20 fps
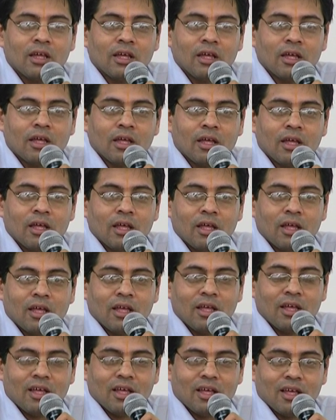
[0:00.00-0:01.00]

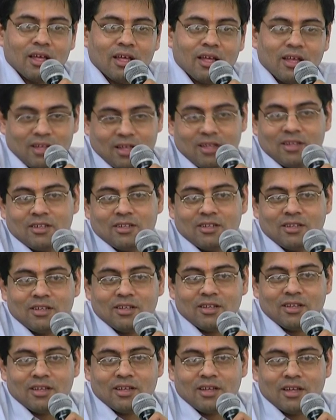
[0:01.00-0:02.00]

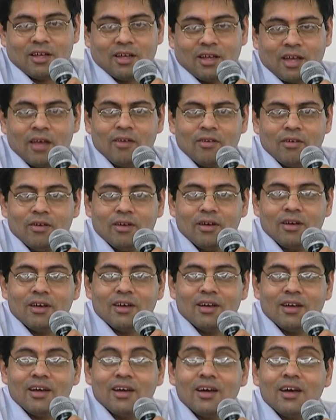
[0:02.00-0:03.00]

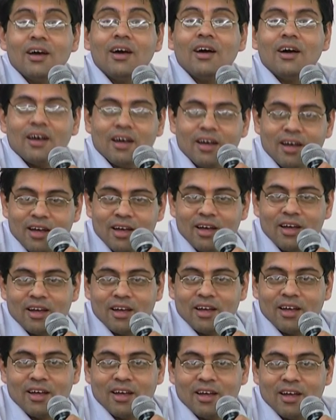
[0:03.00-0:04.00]

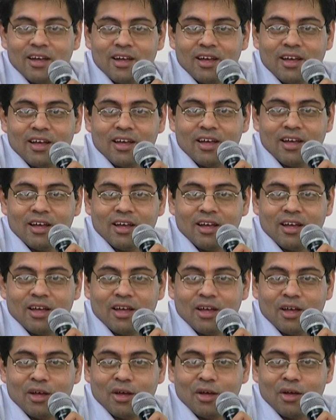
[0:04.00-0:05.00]

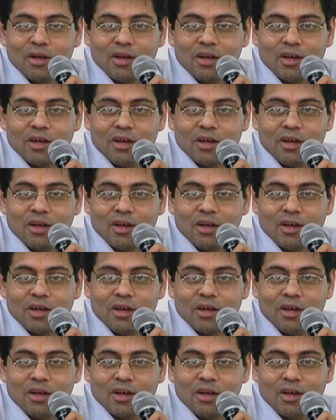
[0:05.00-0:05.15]
[no speech]